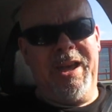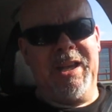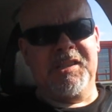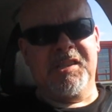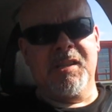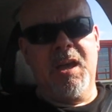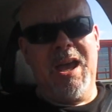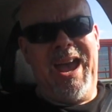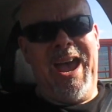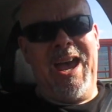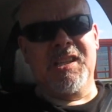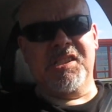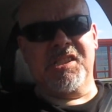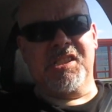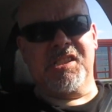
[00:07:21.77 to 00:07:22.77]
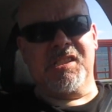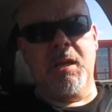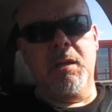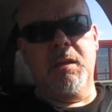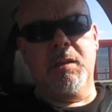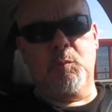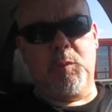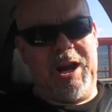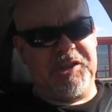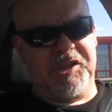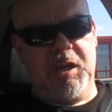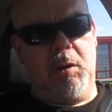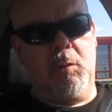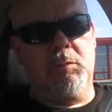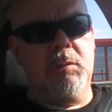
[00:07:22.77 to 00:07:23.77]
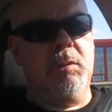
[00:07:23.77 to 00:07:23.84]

it's espresso.